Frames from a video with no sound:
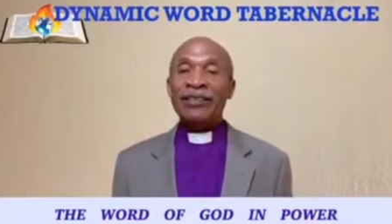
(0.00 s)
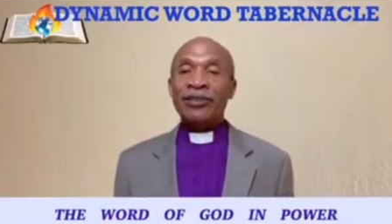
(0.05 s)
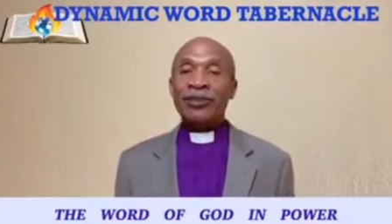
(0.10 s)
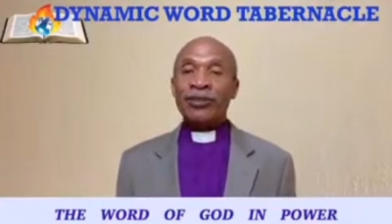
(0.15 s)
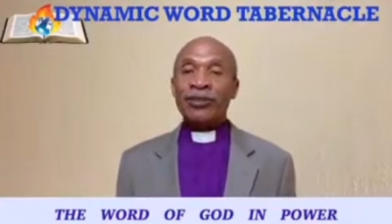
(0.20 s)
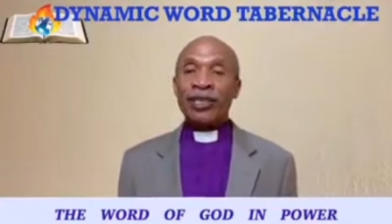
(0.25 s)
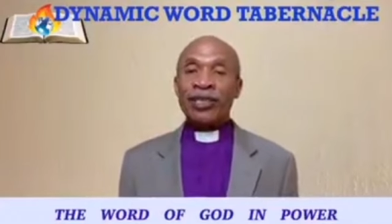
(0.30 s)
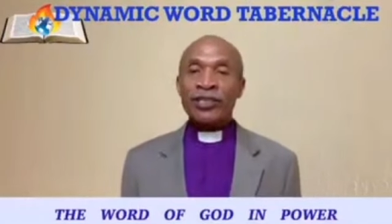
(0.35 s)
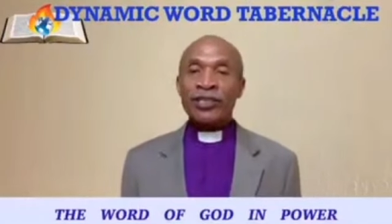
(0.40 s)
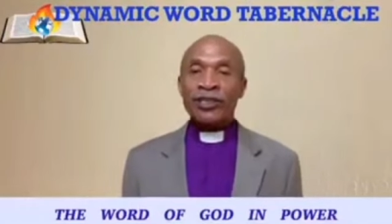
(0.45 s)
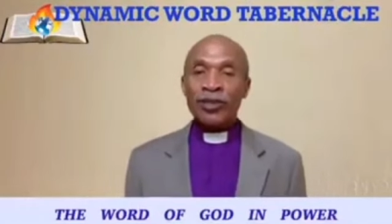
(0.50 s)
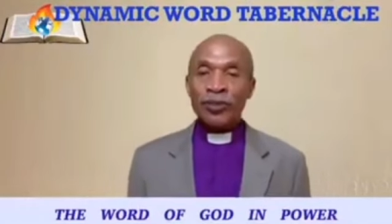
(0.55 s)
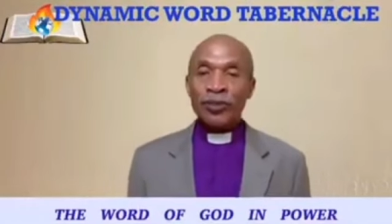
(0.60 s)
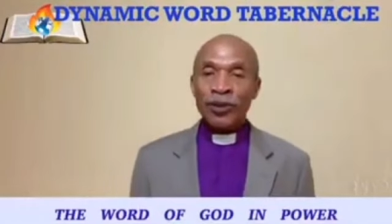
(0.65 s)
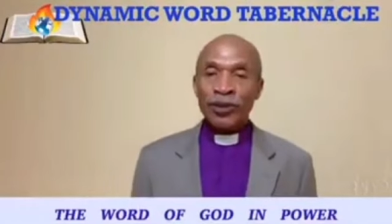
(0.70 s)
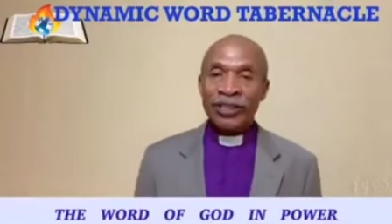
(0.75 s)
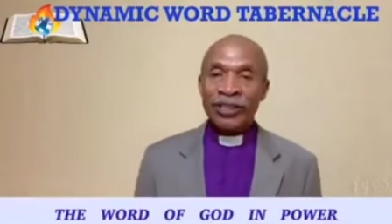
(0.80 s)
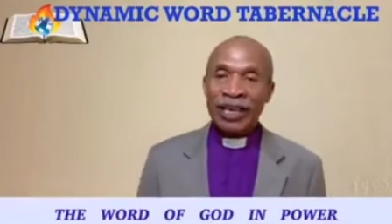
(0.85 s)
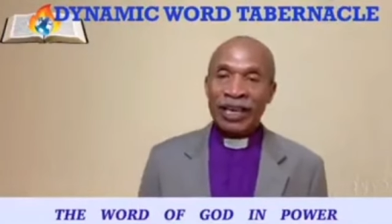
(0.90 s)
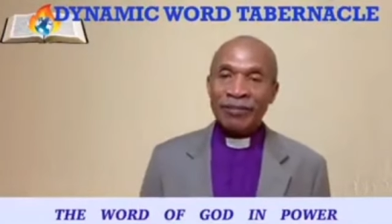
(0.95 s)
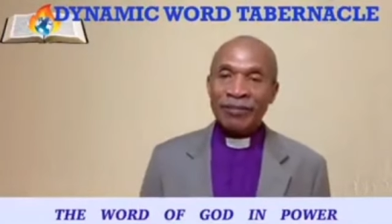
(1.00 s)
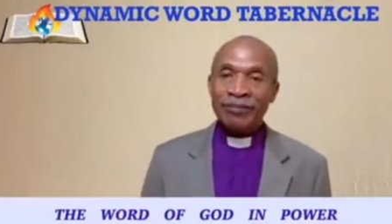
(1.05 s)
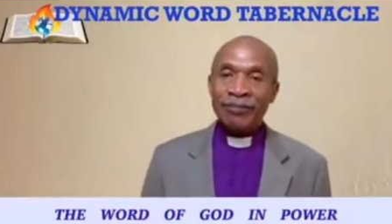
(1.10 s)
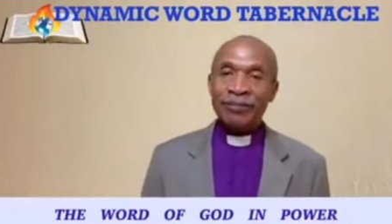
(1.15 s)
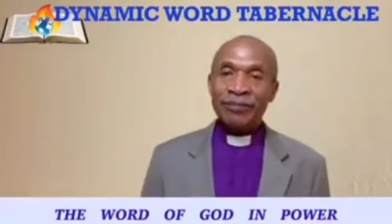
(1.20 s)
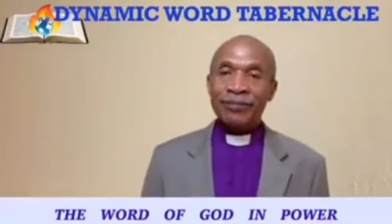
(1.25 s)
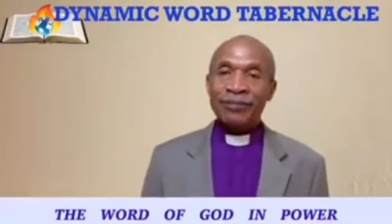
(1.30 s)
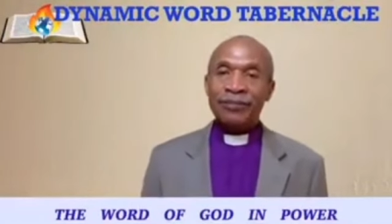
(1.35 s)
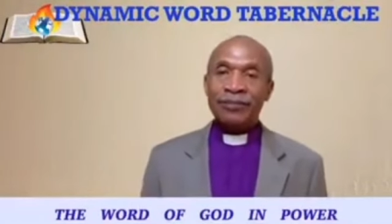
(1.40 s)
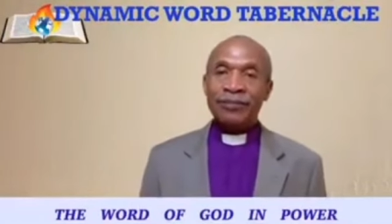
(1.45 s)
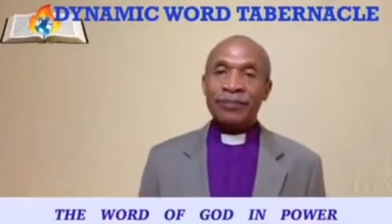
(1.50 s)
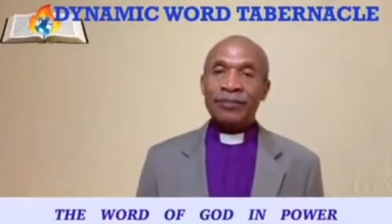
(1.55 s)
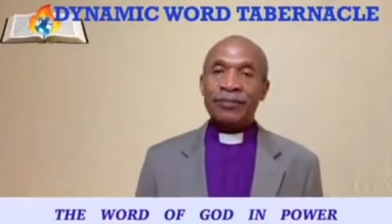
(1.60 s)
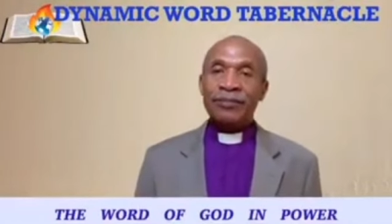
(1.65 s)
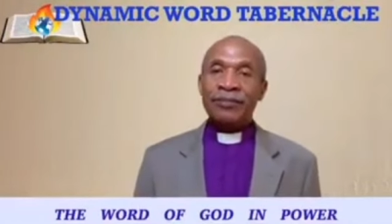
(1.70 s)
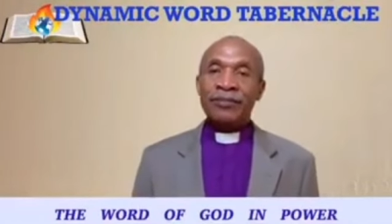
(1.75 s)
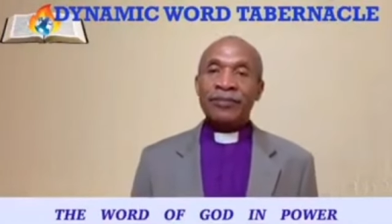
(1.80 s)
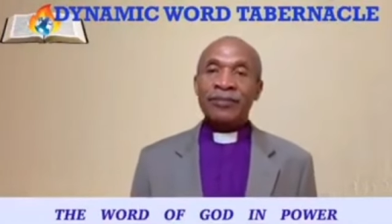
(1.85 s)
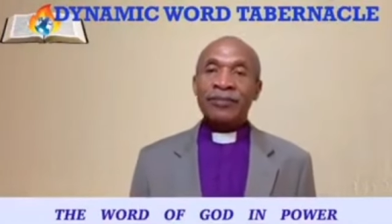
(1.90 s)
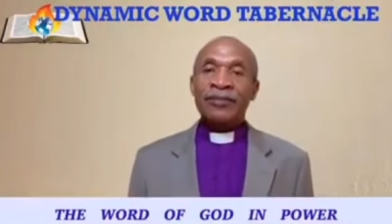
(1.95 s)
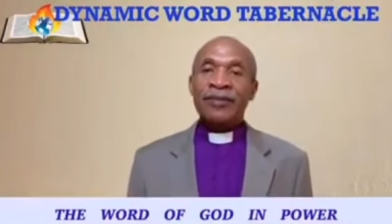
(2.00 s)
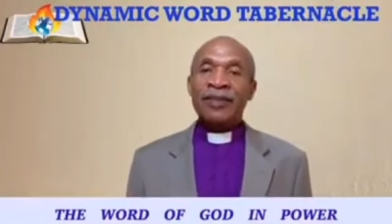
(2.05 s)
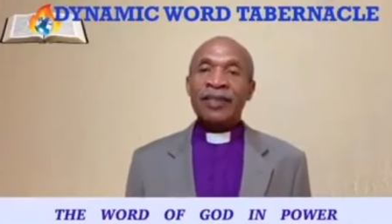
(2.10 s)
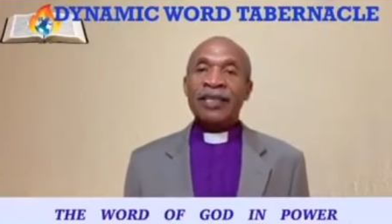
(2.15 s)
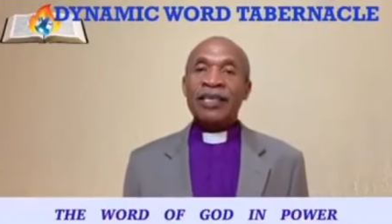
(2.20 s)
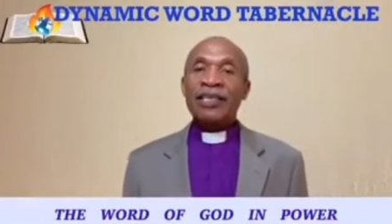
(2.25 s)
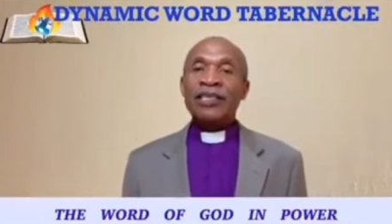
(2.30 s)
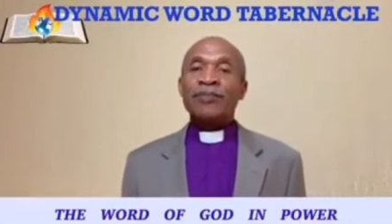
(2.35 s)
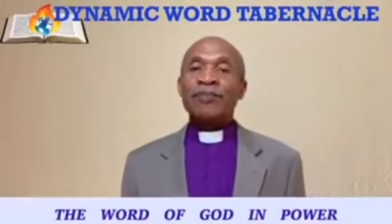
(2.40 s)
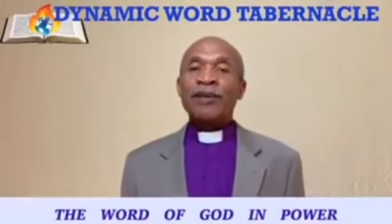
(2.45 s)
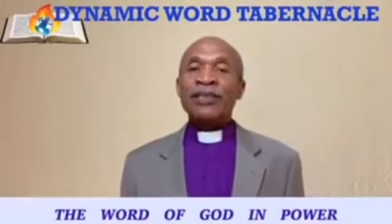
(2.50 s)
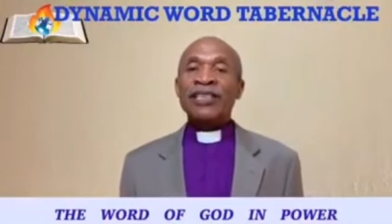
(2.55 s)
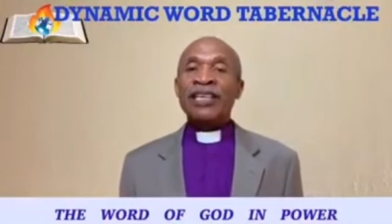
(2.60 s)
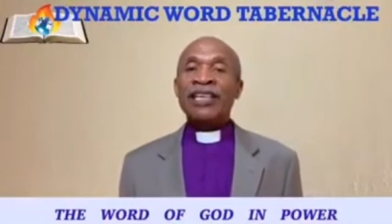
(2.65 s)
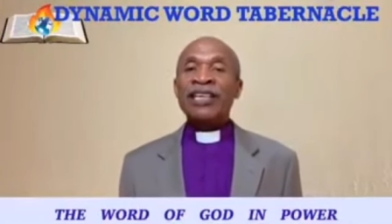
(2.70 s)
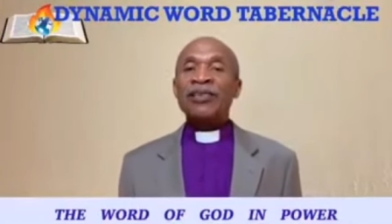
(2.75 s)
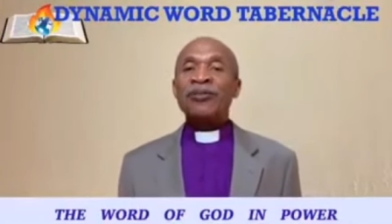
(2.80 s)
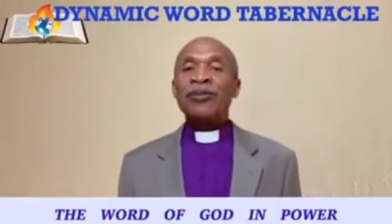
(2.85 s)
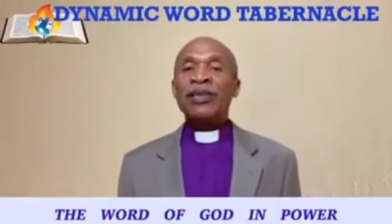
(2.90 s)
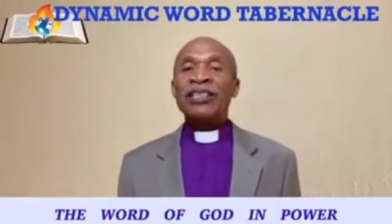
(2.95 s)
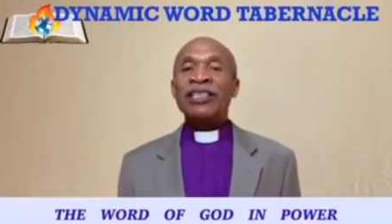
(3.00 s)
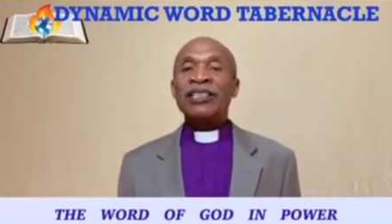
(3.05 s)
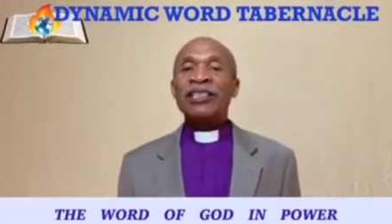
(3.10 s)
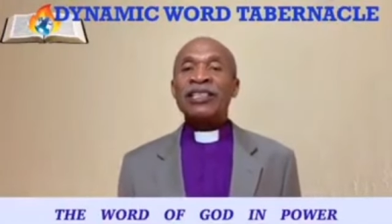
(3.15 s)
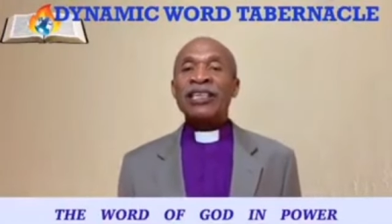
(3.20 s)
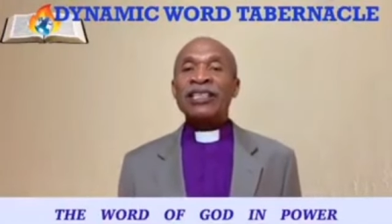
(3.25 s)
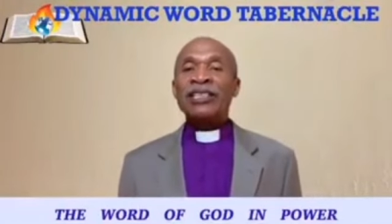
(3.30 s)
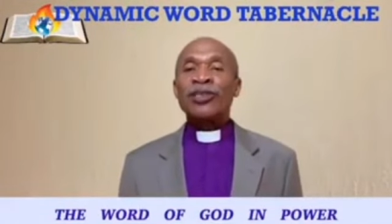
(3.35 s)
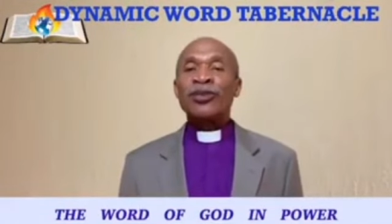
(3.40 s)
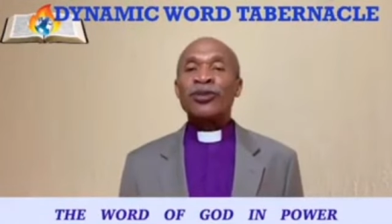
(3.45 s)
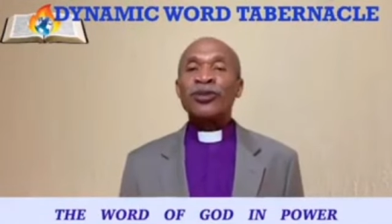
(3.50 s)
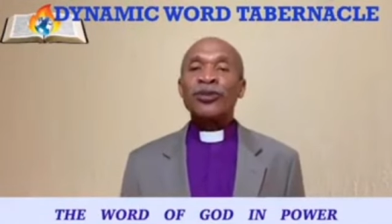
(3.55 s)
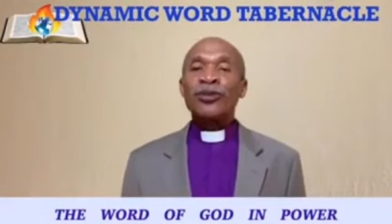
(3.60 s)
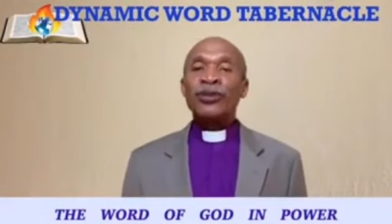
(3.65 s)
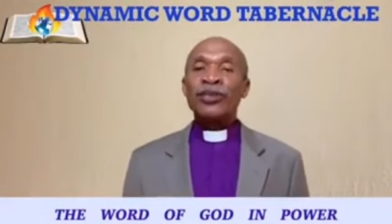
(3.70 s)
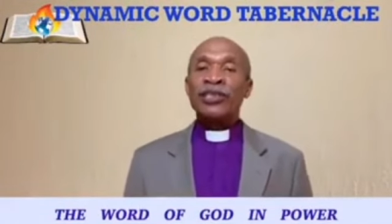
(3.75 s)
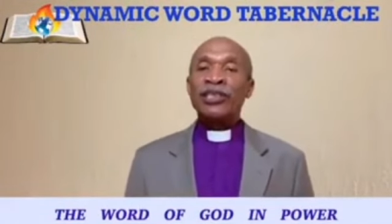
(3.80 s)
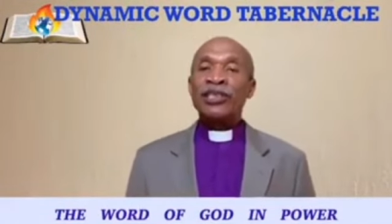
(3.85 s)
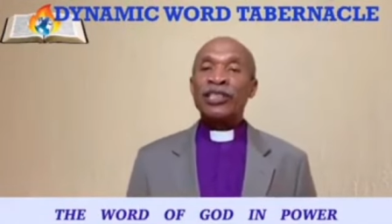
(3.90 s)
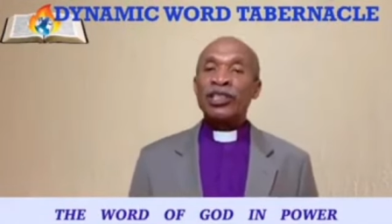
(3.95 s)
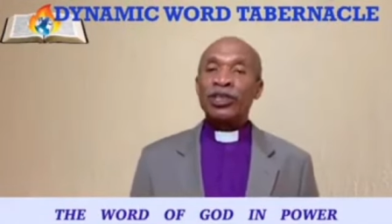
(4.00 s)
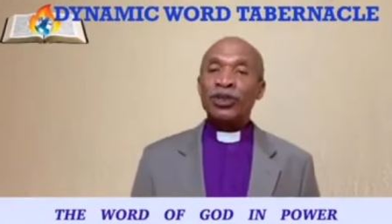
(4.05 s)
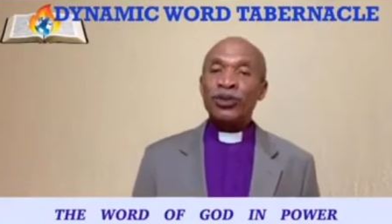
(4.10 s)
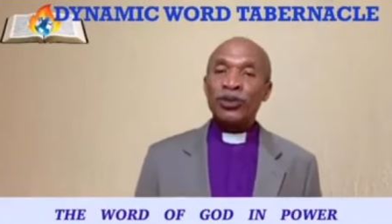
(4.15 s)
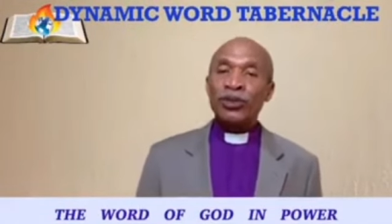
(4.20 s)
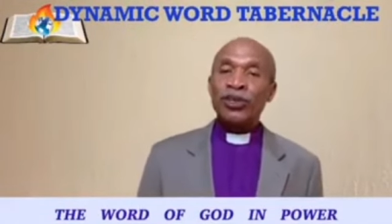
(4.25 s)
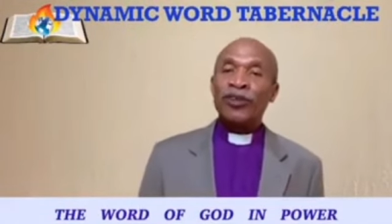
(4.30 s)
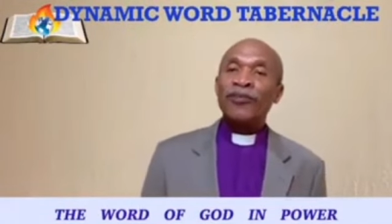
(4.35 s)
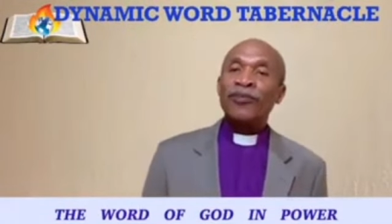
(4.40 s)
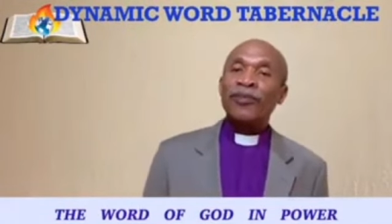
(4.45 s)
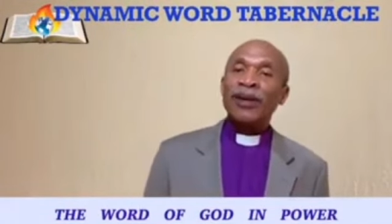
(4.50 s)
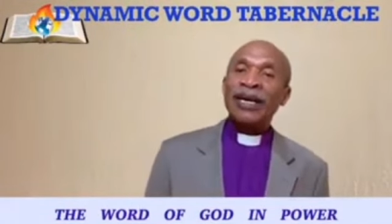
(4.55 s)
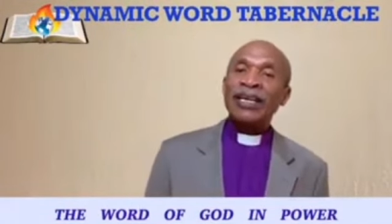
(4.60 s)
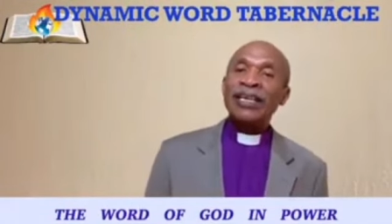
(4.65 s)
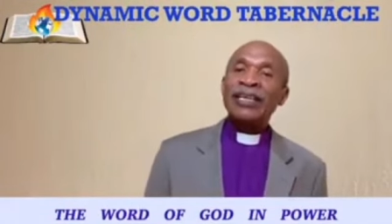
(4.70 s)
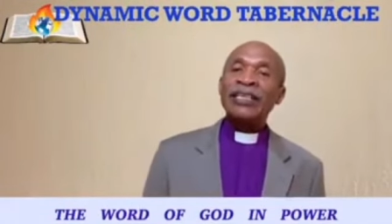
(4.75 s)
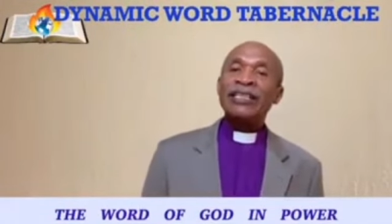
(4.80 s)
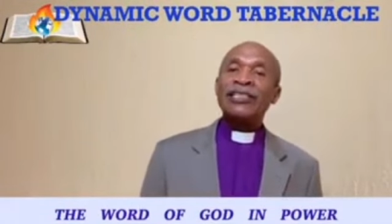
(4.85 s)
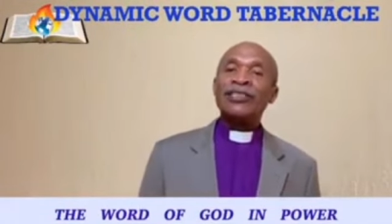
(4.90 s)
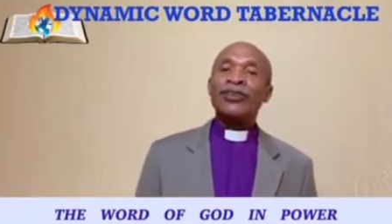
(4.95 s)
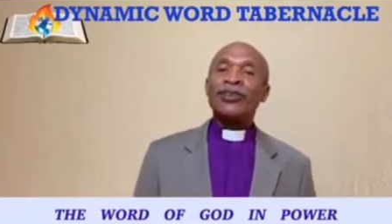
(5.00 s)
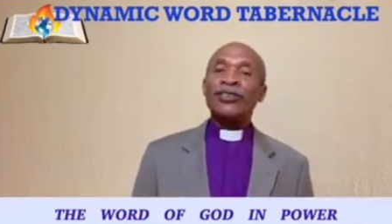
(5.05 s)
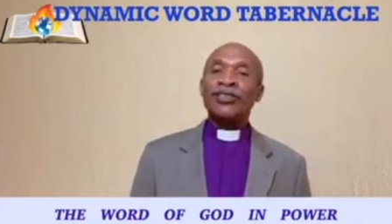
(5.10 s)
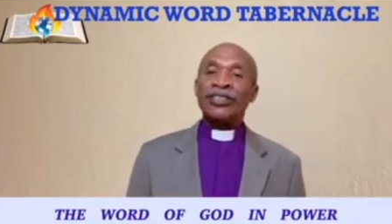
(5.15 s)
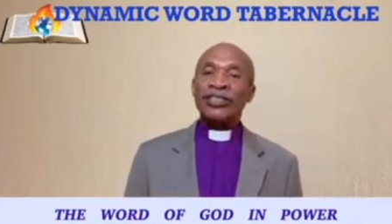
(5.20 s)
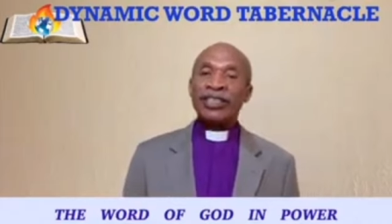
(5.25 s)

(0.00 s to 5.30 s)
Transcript: You say it's no more time especially when it gets to the issues of marriage or